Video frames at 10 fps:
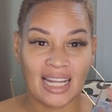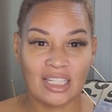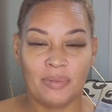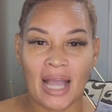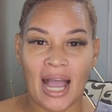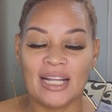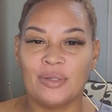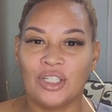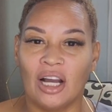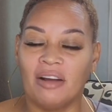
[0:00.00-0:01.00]
I just be honest
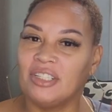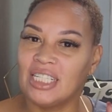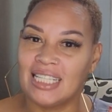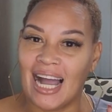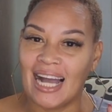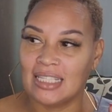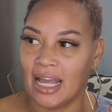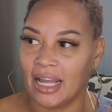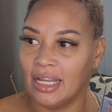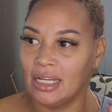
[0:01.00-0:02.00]
with y'all for just a hot
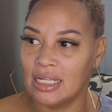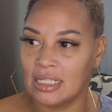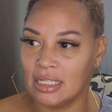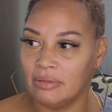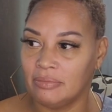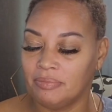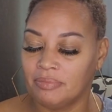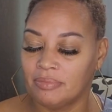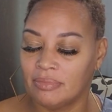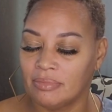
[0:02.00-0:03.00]
second? Listen,
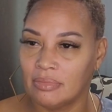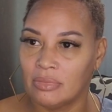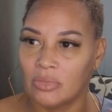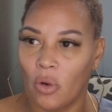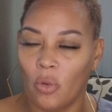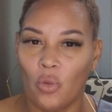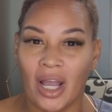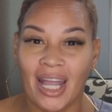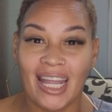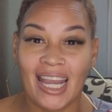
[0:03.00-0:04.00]

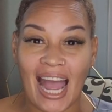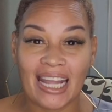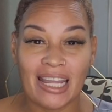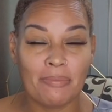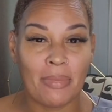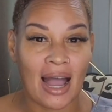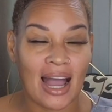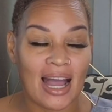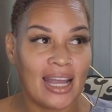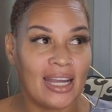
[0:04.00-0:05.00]
when I get
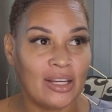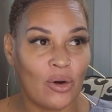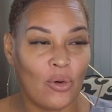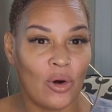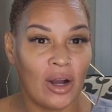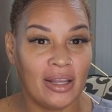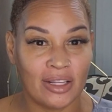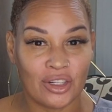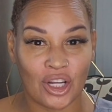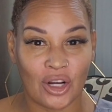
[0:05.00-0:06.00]
behind on
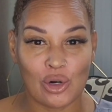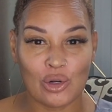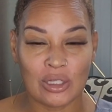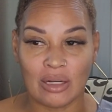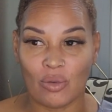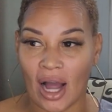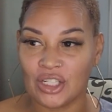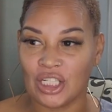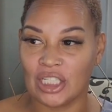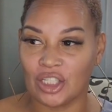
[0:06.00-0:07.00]
the shows and
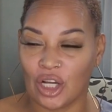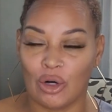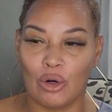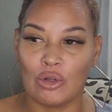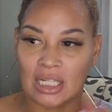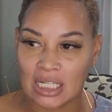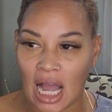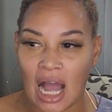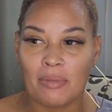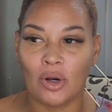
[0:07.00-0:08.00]
watching the shows and
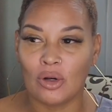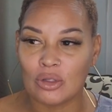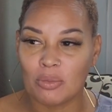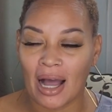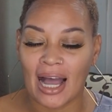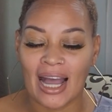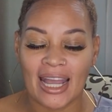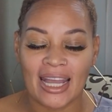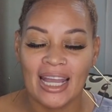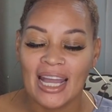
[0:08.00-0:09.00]
time goes
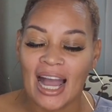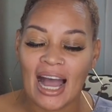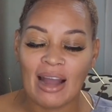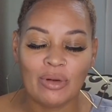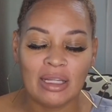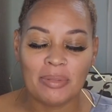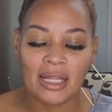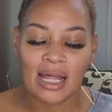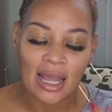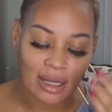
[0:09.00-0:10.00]
by, I really
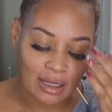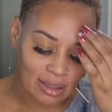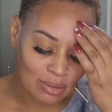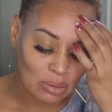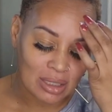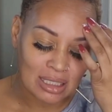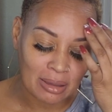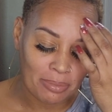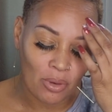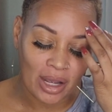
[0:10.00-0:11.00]
be like, well, what's
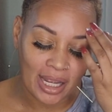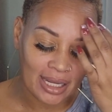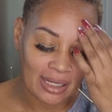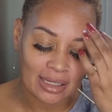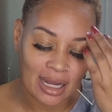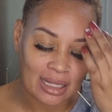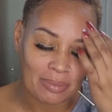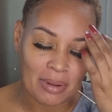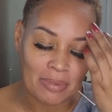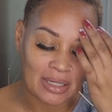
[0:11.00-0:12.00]
the point? Like
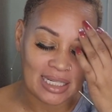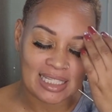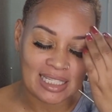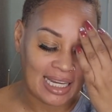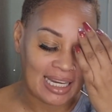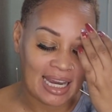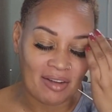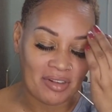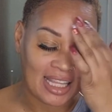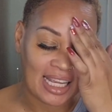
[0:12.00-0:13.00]
the people didn't see
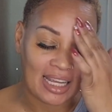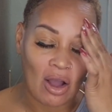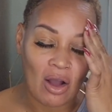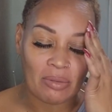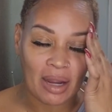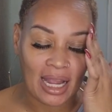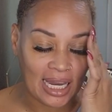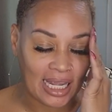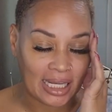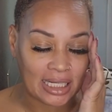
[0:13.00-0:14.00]
everything
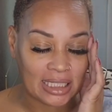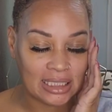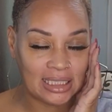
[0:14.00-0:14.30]
already.